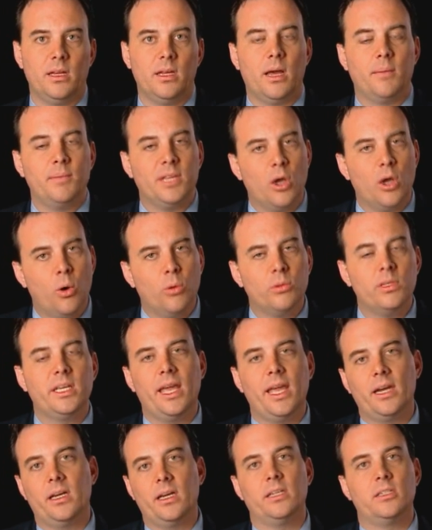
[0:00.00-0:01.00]
I'm the only
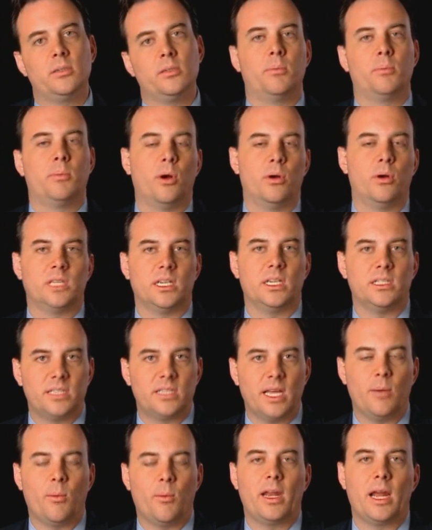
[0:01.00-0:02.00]
candidate to propose a
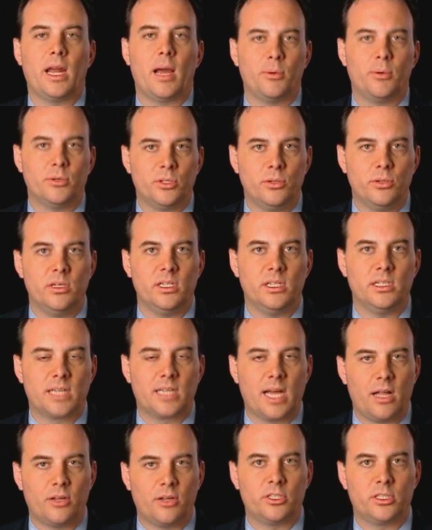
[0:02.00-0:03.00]
statewide opportunity
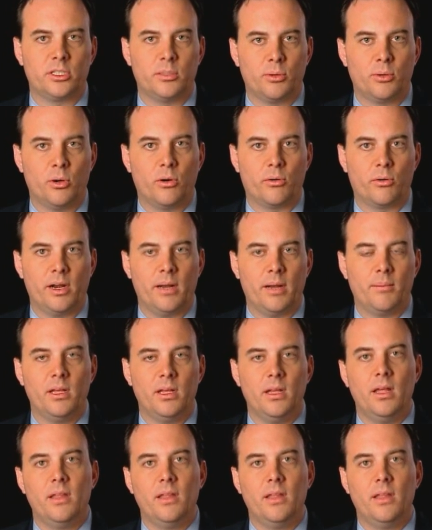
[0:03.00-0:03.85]
scholarship program